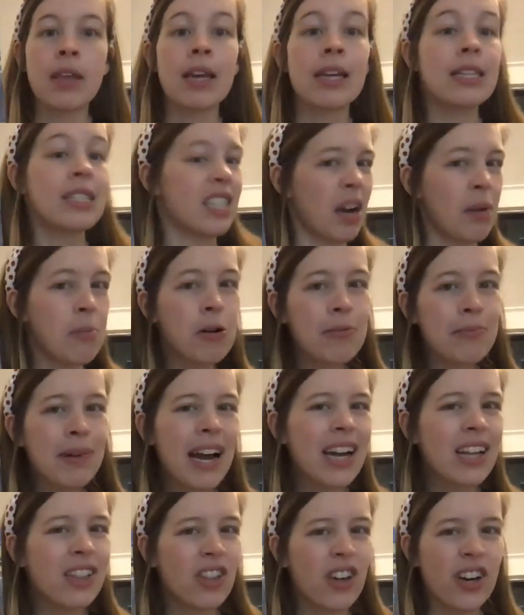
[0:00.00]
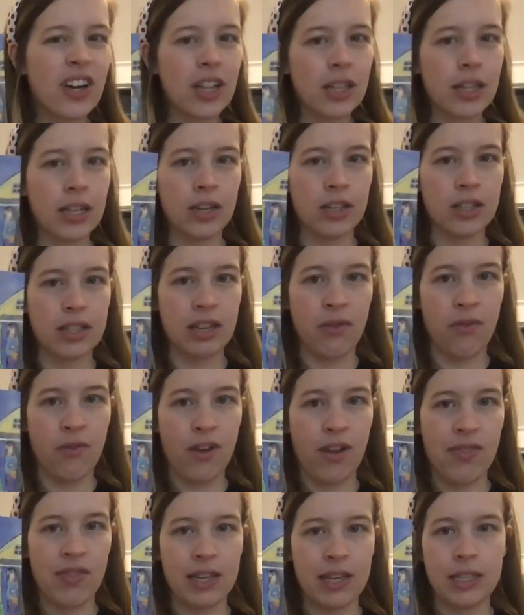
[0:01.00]
Summer might look a little
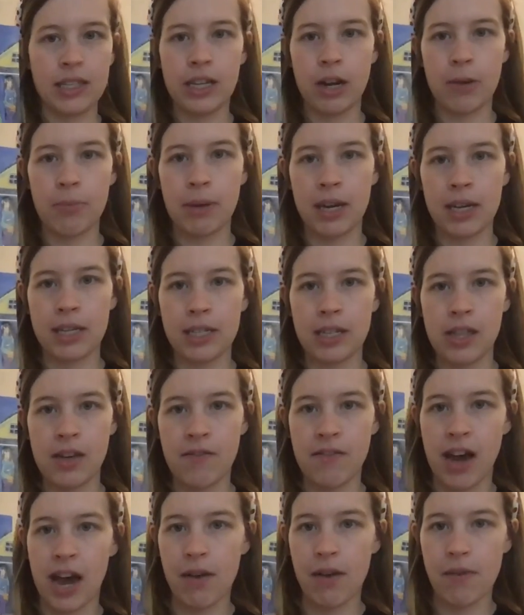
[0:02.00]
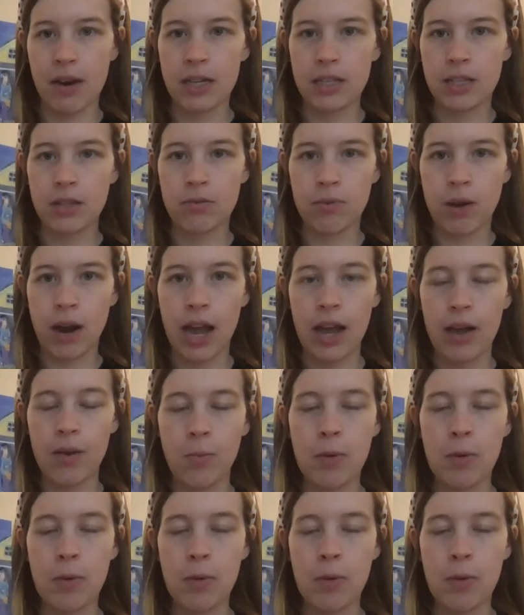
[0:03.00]
different this year because of the virus, right?